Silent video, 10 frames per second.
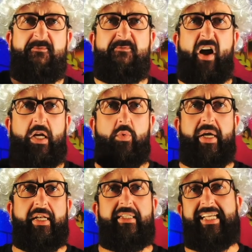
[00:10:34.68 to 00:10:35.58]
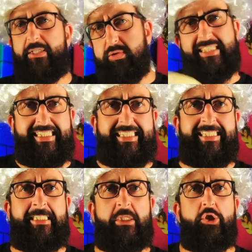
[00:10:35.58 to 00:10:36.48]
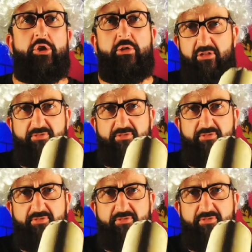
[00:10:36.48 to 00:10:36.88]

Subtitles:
Fuckwit. That's what you're sentenced to. You're a